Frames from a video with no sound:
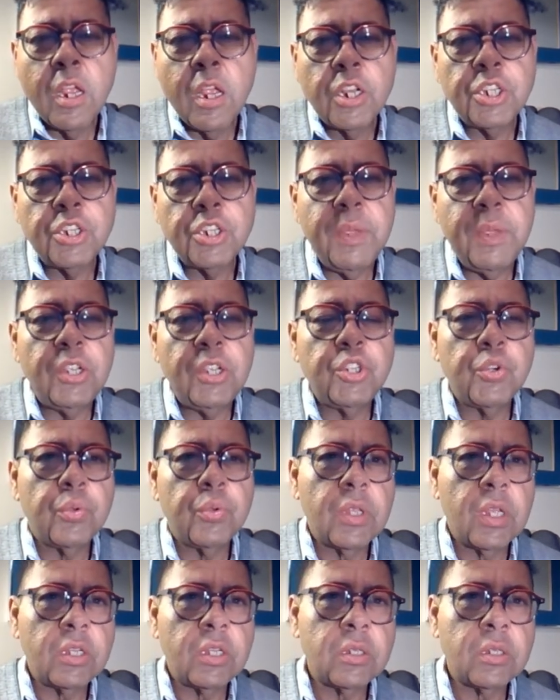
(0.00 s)
to make sure
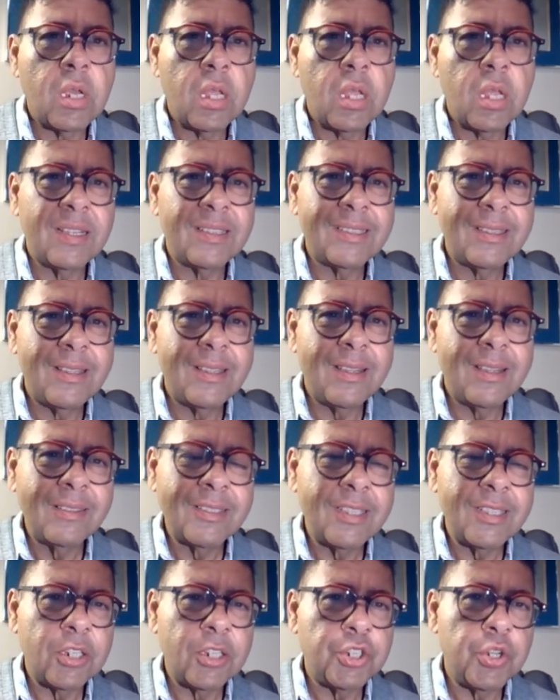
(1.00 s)
that the skills
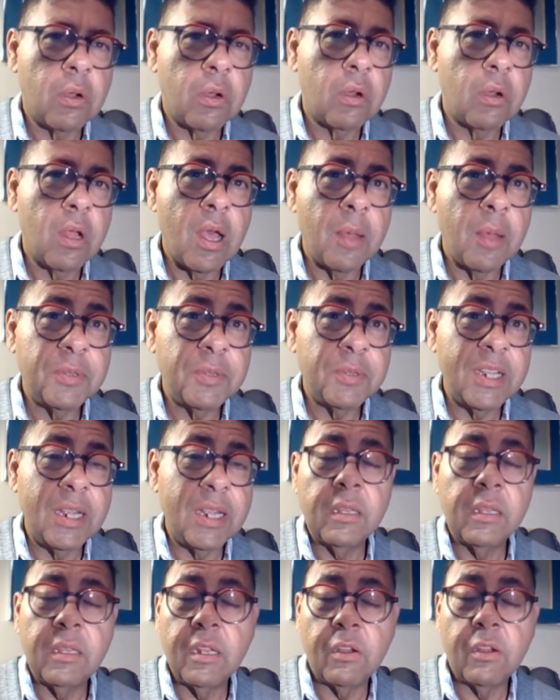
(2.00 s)
that you're
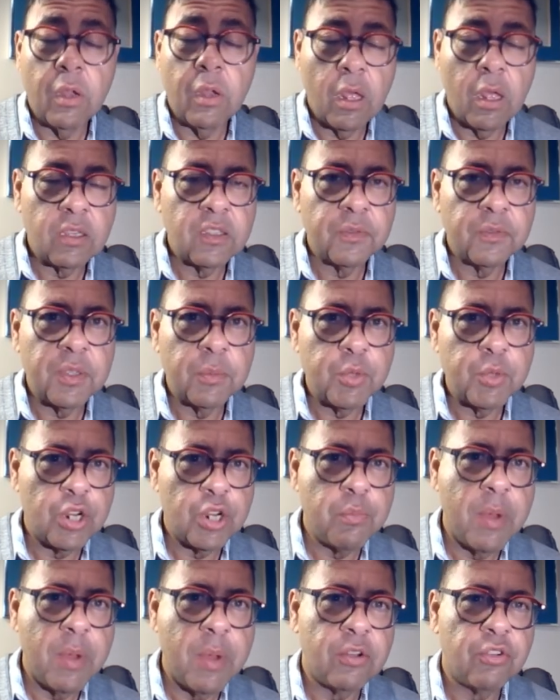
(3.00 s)
updated, there are lots of subject
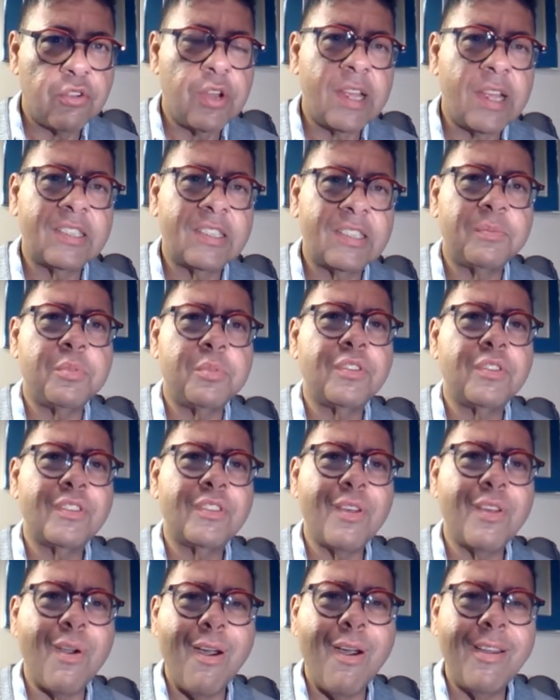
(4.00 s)
matter experts
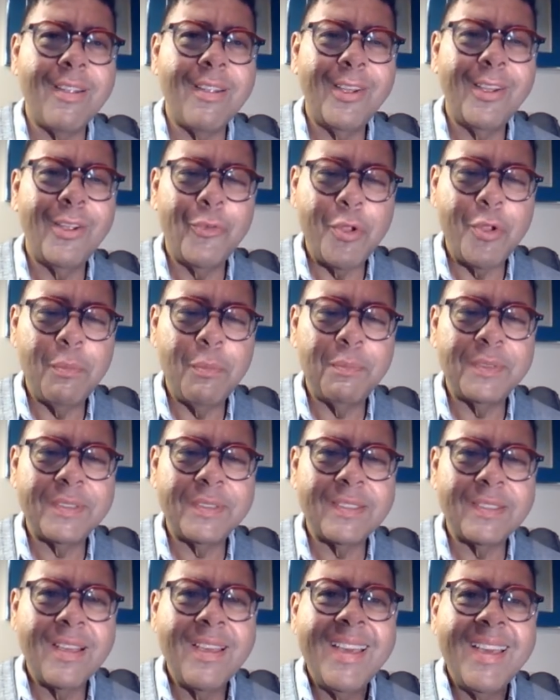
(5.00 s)
on groups.